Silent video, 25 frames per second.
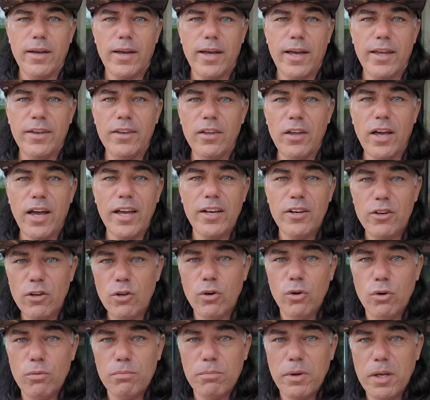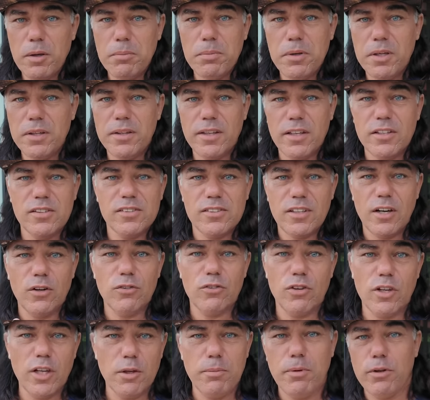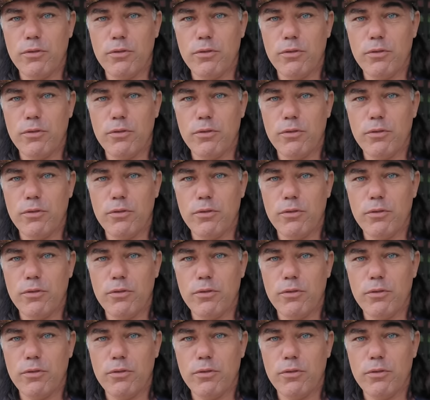And I know maybe this sounds a little